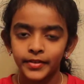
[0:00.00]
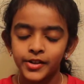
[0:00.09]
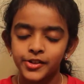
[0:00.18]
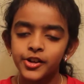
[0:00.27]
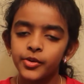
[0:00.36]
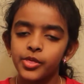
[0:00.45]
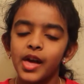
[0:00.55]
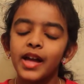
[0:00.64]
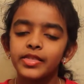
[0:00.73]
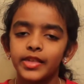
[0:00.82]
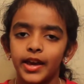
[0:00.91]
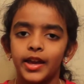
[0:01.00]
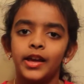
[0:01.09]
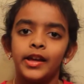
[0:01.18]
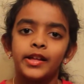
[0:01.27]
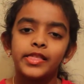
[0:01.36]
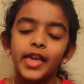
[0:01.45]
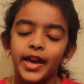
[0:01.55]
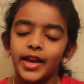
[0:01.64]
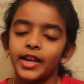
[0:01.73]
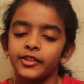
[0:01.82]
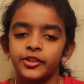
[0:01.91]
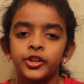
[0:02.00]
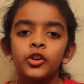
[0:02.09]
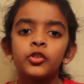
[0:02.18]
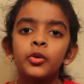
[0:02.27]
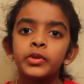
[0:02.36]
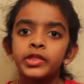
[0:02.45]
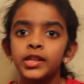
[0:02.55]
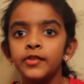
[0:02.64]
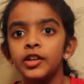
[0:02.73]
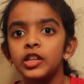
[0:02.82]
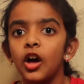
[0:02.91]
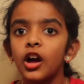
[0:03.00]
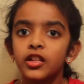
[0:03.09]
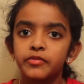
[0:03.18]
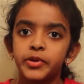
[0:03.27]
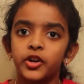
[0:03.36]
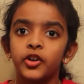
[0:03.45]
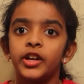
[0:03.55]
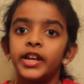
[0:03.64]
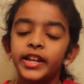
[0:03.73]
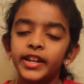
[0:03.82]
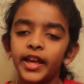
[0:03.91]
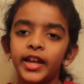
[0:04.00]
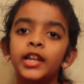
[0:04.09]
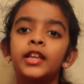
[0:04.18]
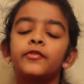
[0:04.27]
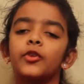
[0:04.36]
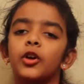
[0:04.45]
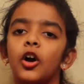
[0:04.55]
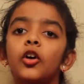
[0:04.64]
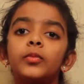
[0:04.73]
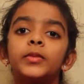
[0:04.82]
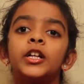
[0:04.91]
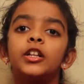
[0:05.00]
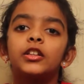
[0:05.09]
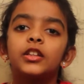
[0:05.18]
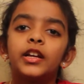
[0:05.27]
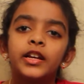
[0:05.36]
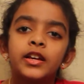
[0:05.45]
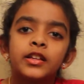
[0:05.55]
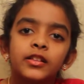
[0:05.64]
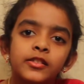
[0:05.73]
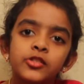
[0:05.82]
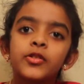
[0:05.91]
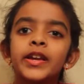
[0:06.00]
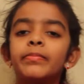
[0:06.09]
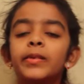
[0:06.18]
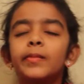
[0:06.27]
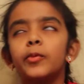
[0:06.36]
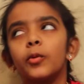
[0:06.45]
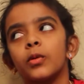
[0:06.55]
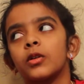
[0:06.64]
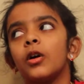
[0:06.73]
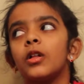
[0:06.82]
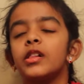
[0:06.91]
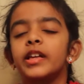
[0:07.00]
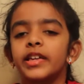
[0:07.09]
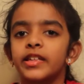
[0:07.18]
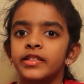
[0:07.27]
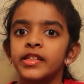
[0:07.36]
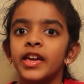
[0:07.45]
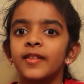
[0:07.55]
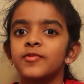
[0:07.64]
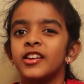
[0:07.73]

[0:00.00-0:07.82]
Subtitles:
So that day, as Hugo was leaving the hospital and heading for home, 3 people were calling his name.